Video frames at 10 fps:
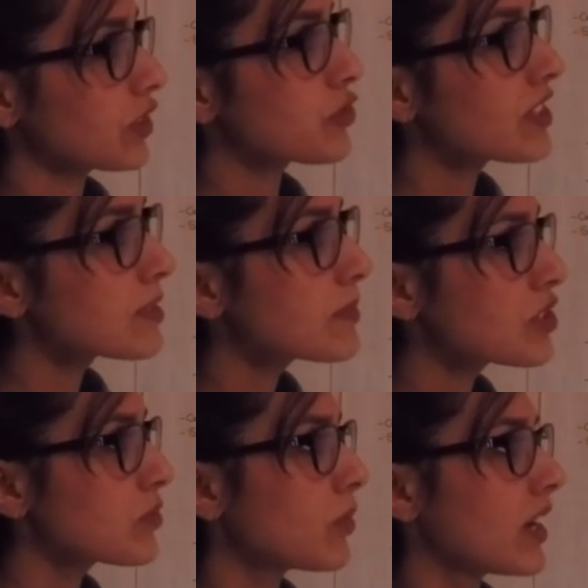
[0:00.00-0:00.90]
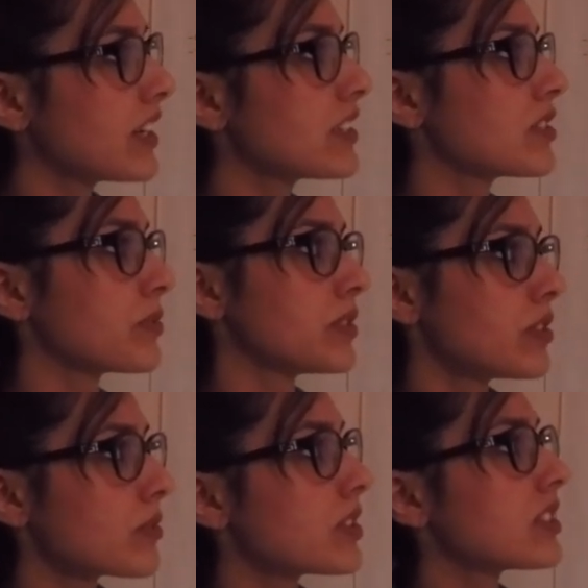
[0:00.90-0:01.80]
Transmission-wise, we
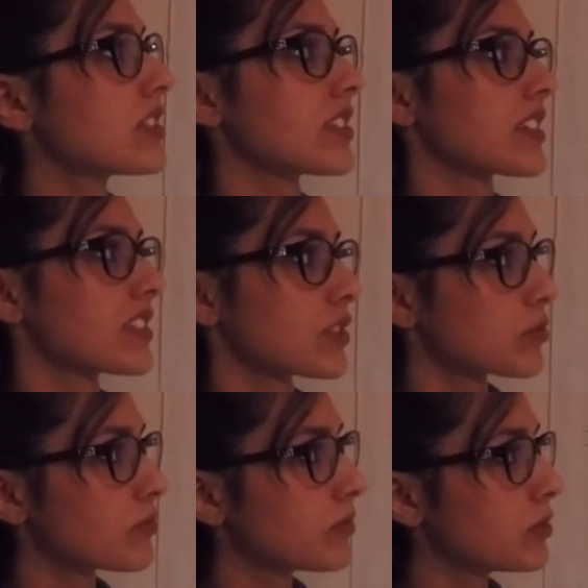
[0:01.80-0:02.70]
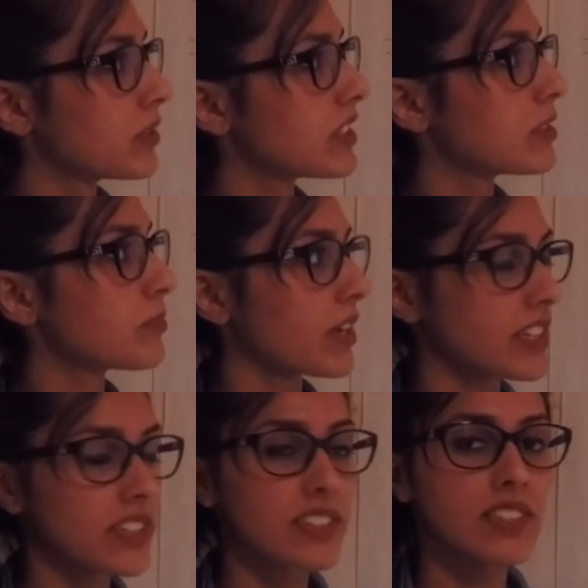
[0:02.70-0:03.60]
know this, like sexual fluids,
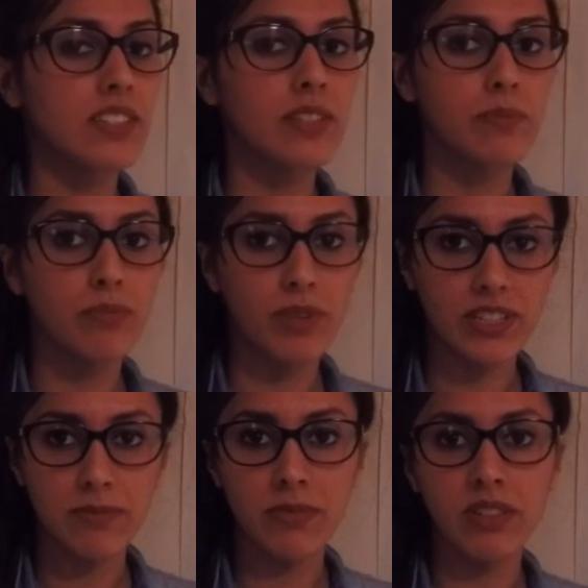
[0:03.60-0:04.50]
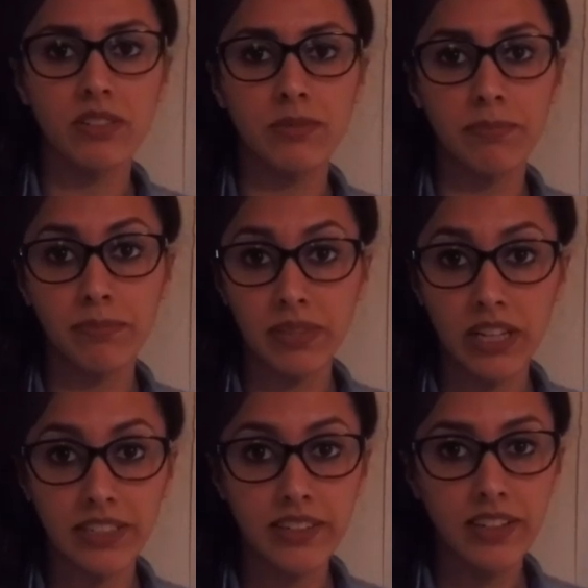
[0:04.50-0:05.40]
pregnancy, breast milk,
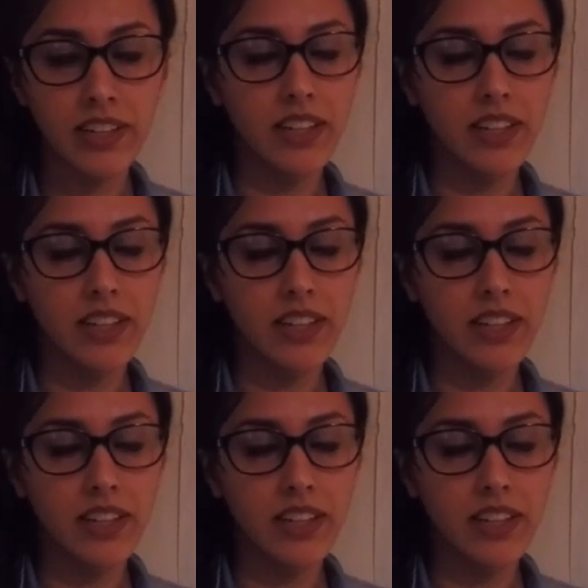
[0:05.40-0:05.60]
blood.